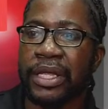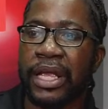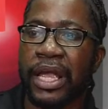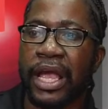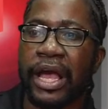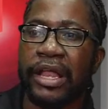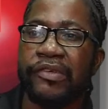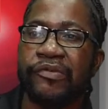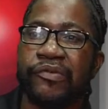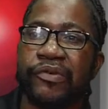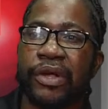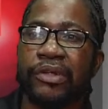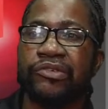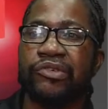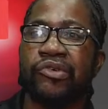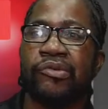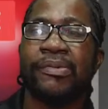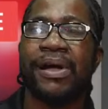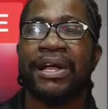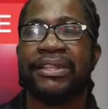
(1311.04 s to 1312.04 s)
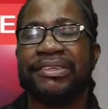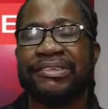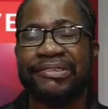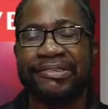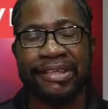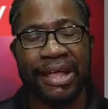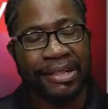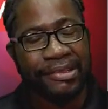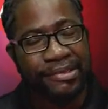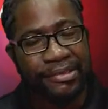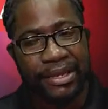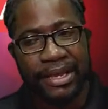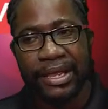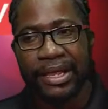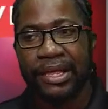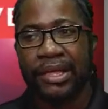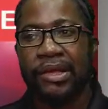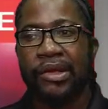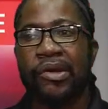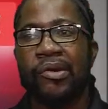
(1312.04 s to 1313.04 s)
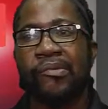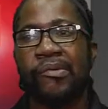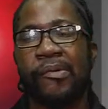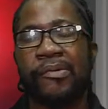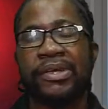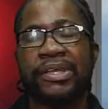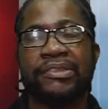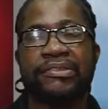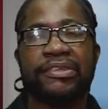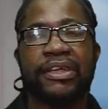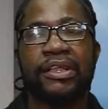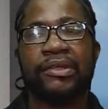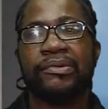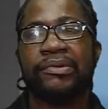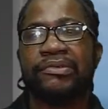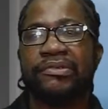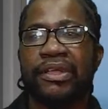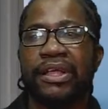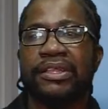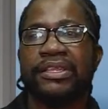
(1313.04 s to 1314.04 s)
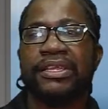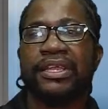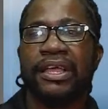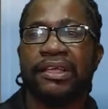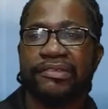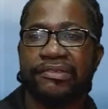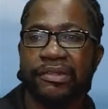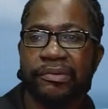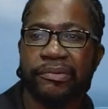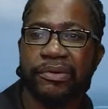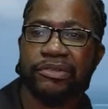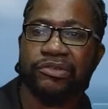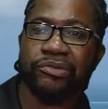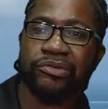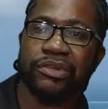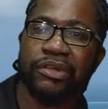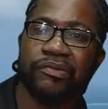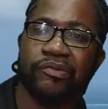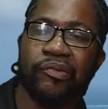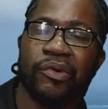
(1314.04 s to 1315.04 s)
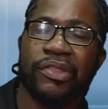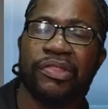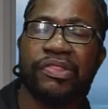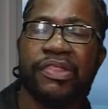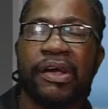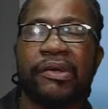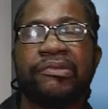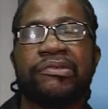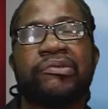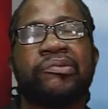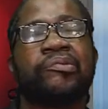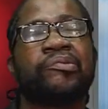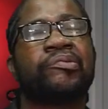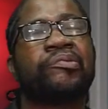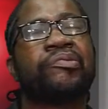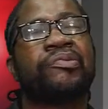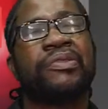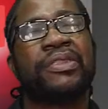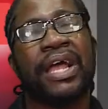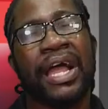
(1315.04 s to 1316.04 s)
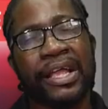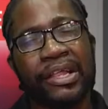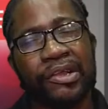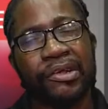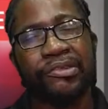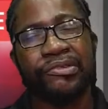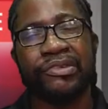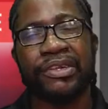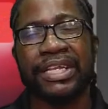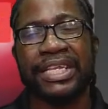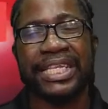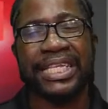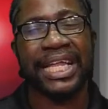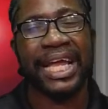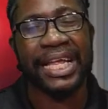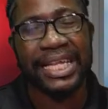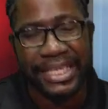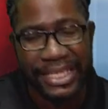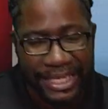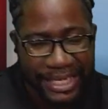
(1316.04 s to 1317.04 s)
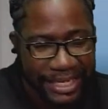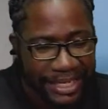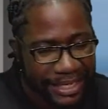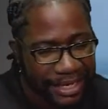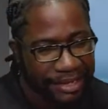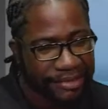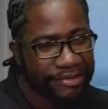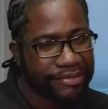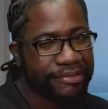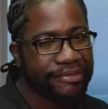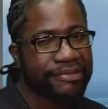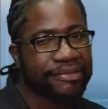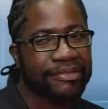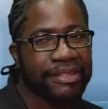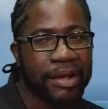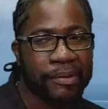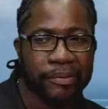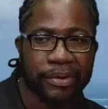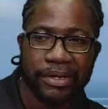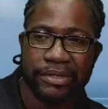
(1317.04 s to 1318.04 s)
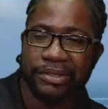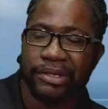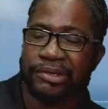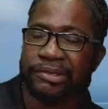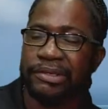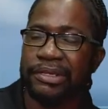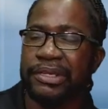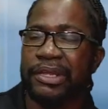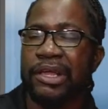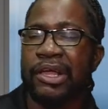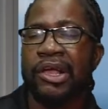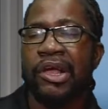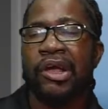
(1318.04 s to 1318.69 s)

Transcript: And if we are to go back to Saturday, what we can tell you is that yes, there were a total of 1,919 tests that were conducted.